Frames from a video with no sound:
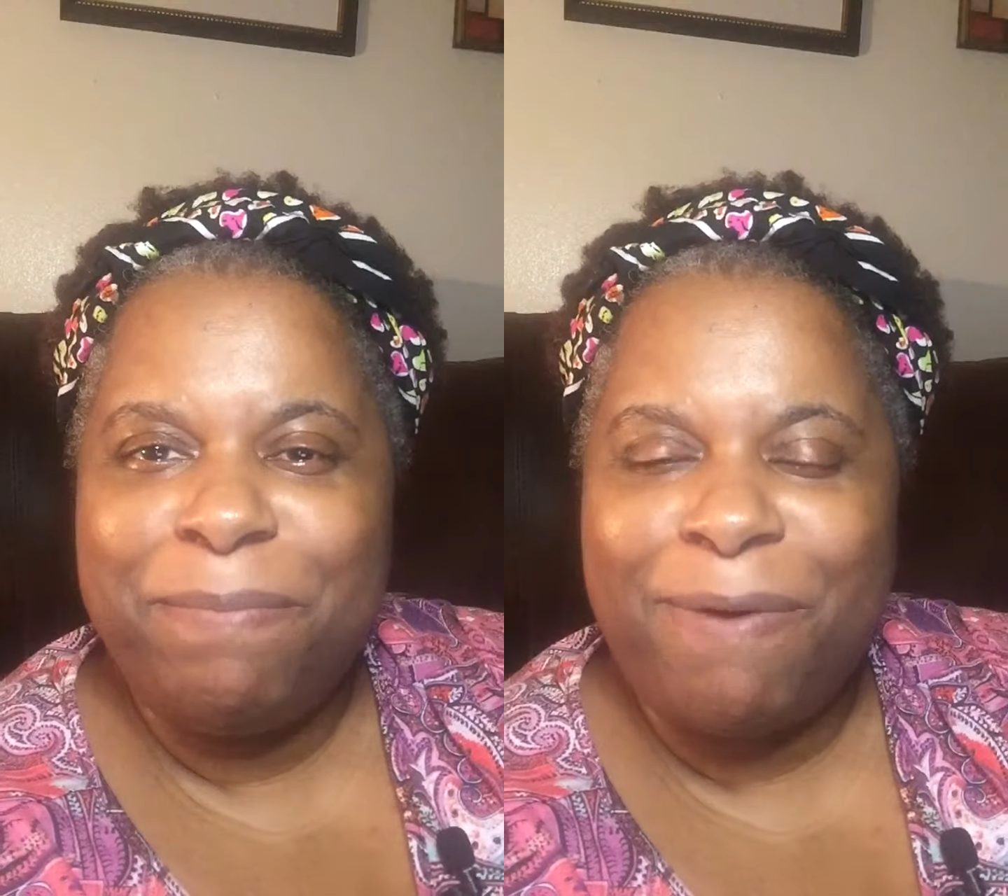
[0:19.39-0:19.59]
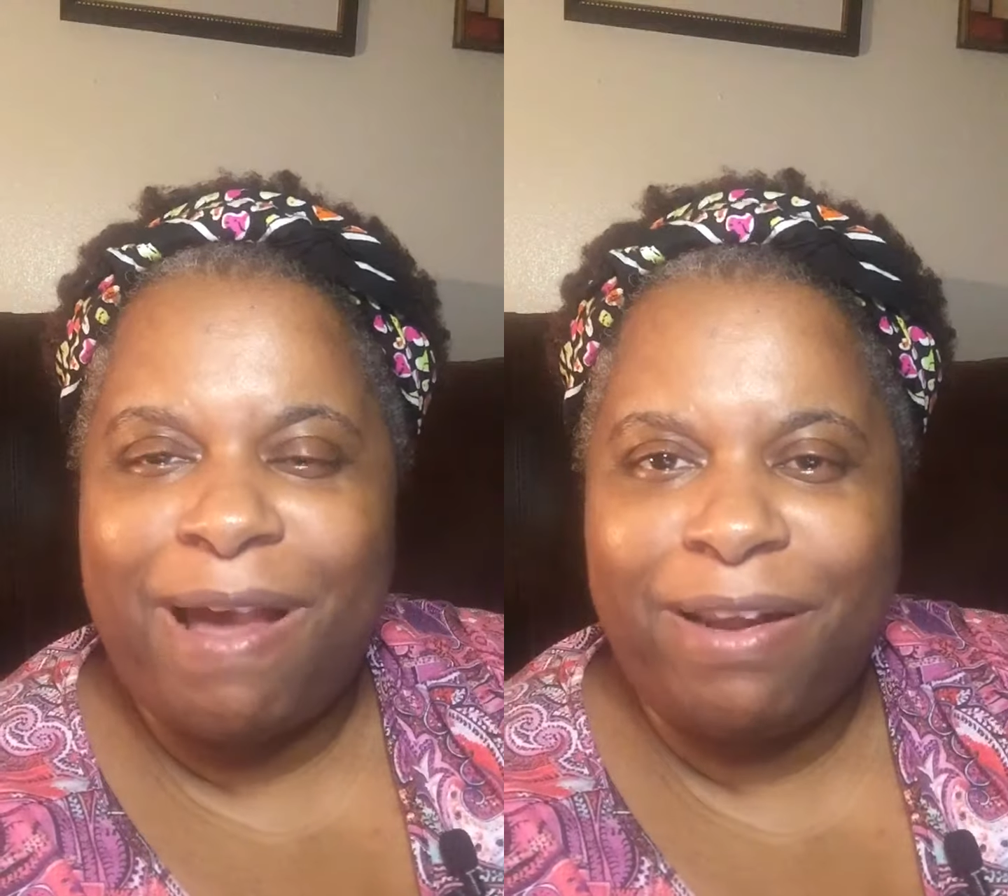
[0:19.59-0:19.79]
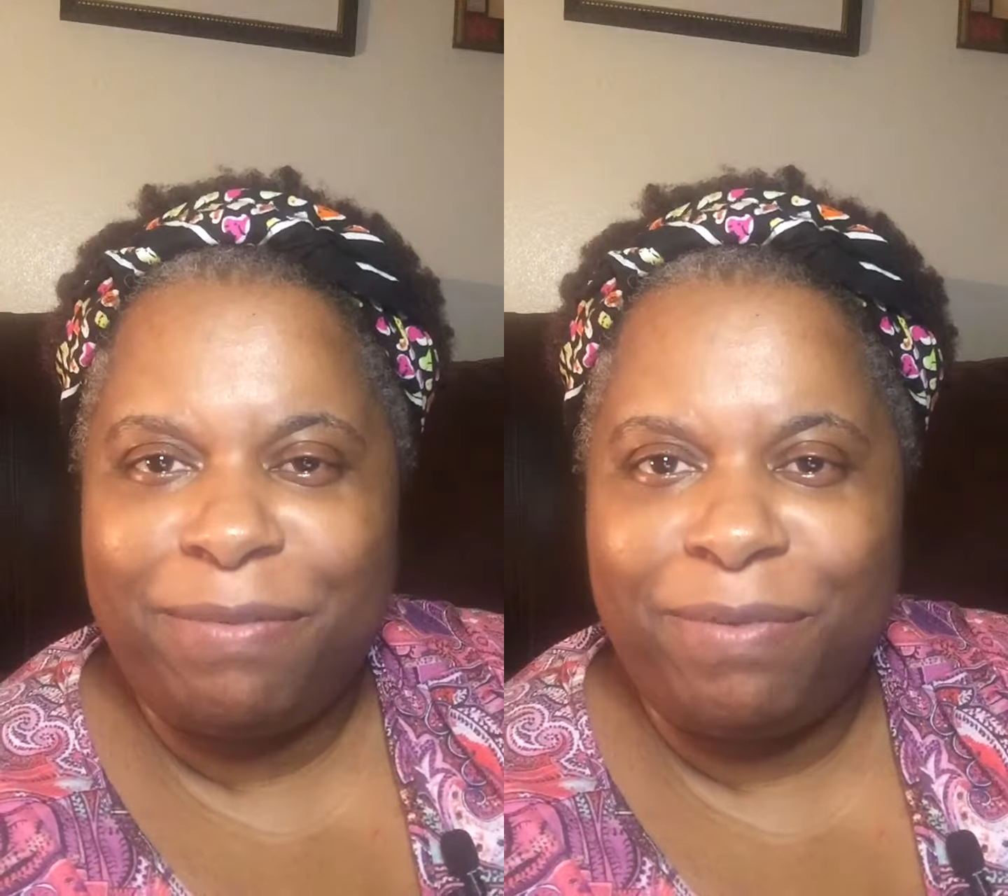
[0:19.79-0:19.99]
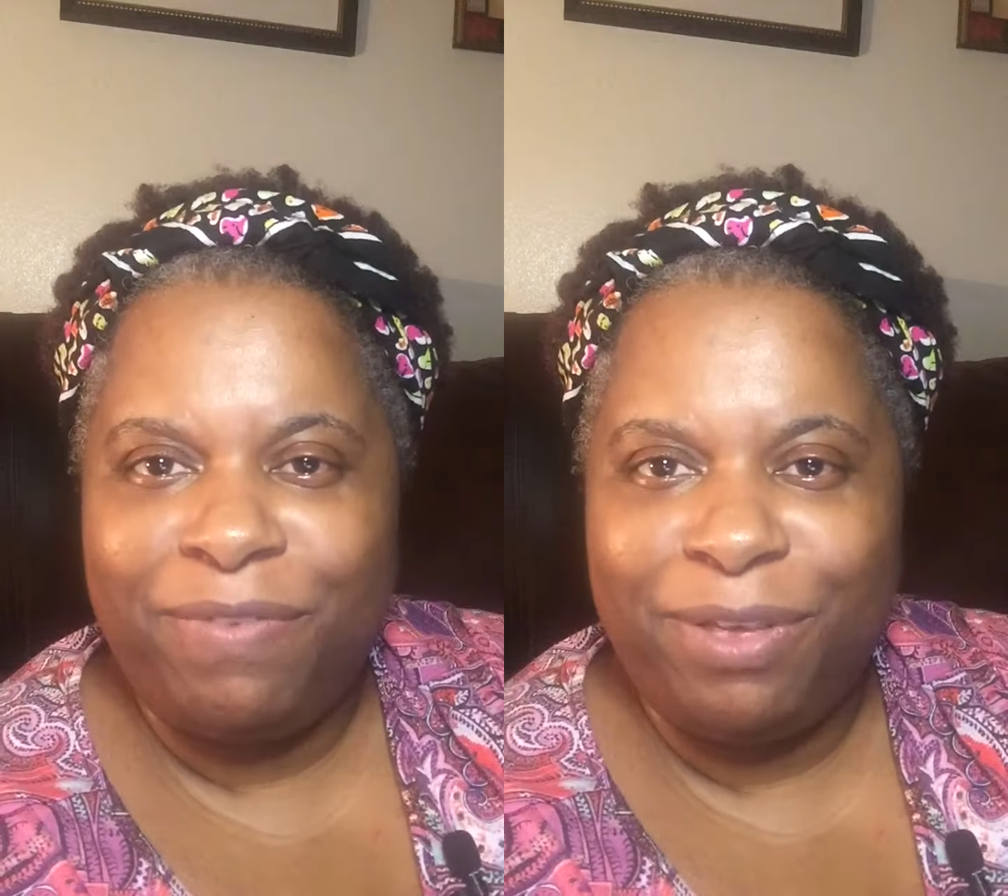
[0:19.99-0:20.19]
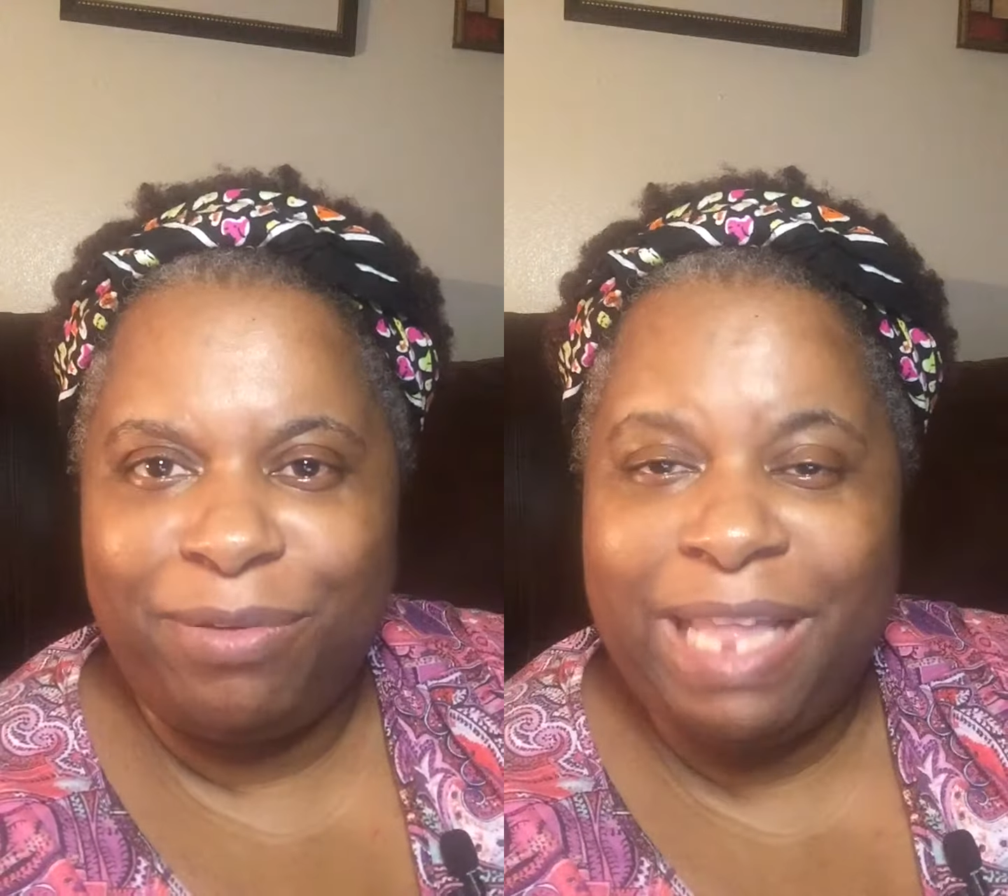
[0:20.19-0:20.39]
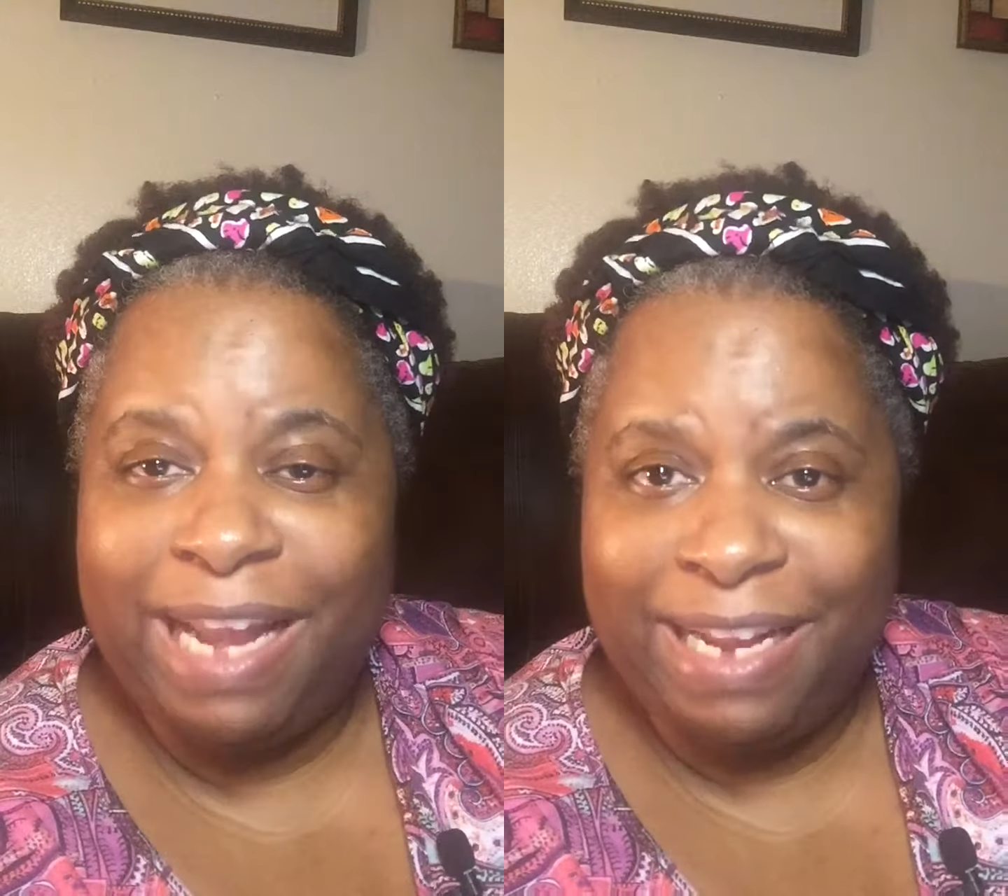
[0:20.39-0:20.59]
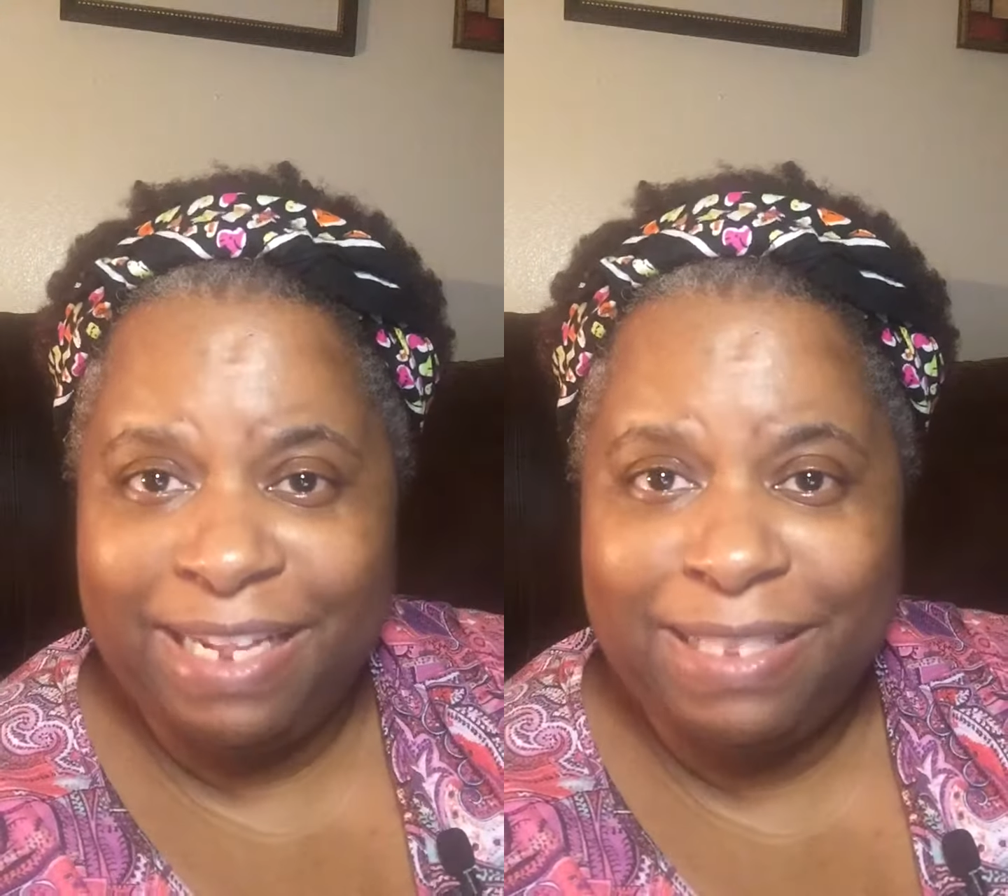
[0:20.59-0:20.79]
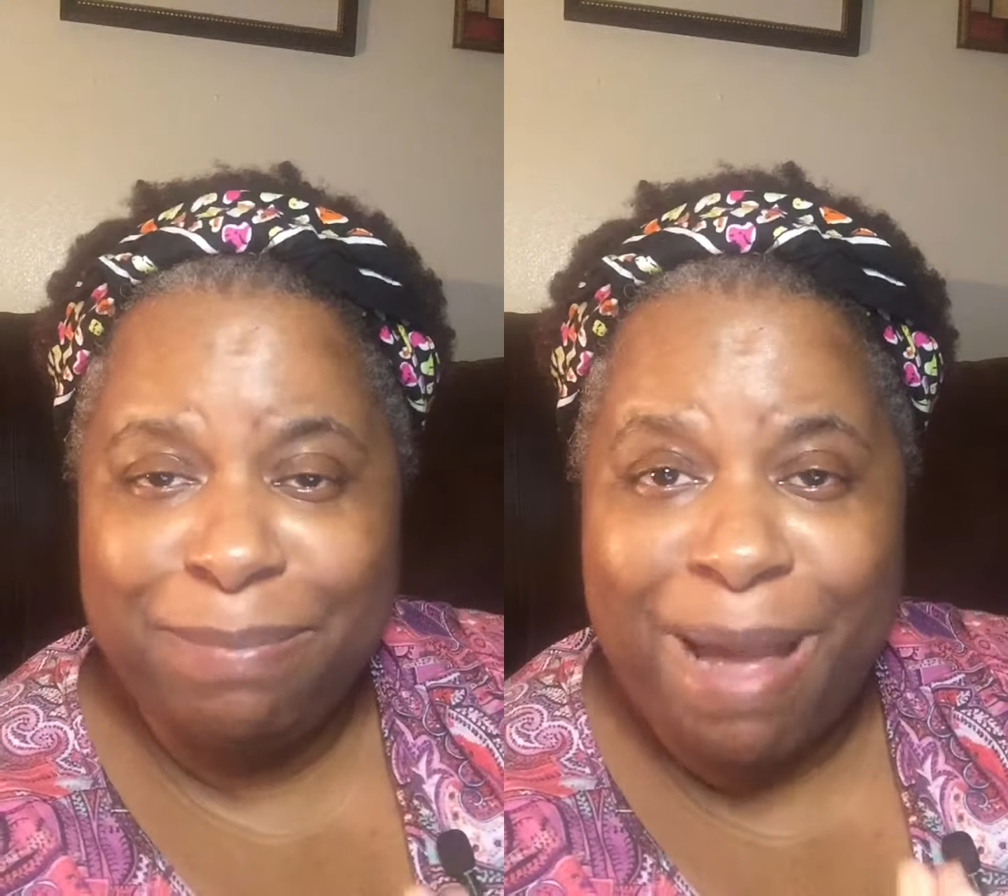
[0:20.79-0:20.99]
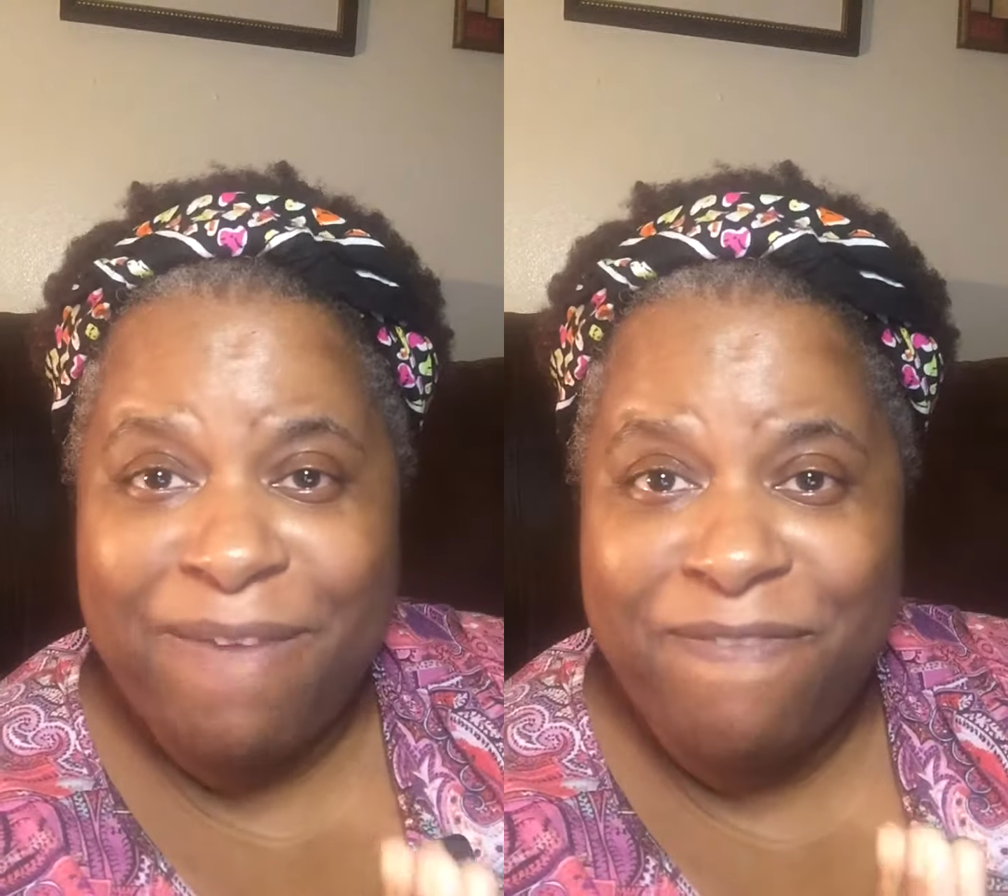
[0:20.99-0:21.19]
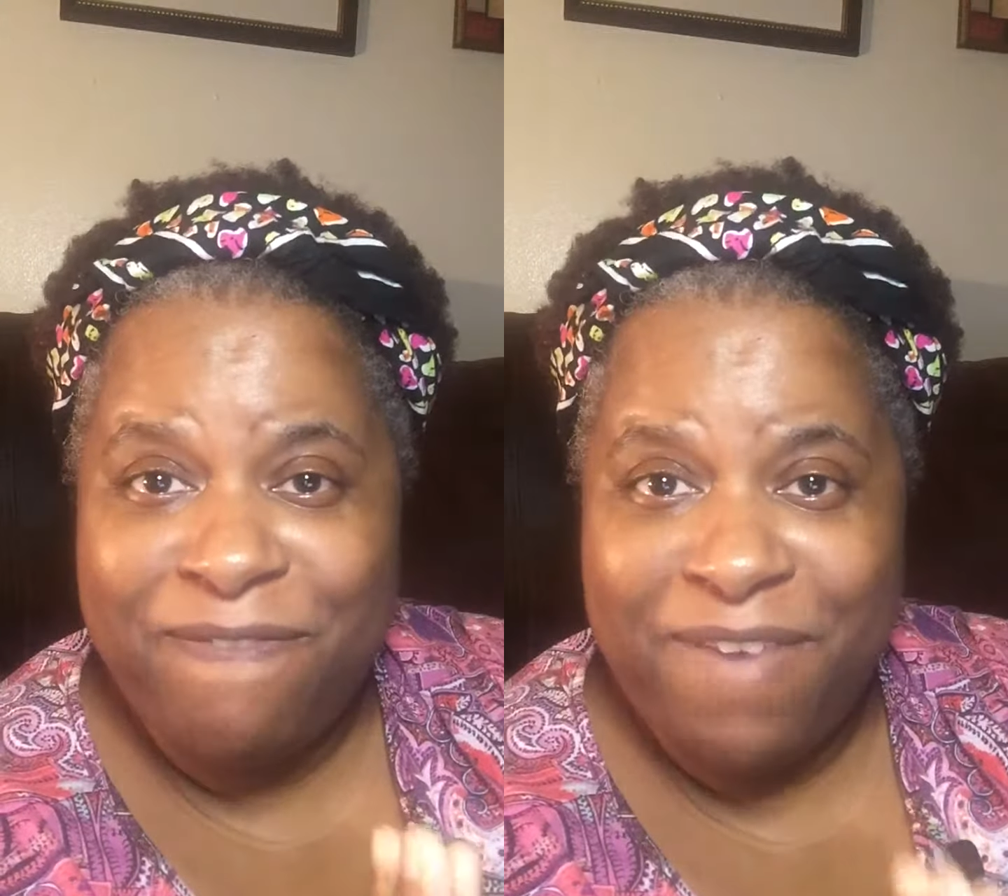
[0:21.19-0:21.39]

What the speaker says: product review that it is my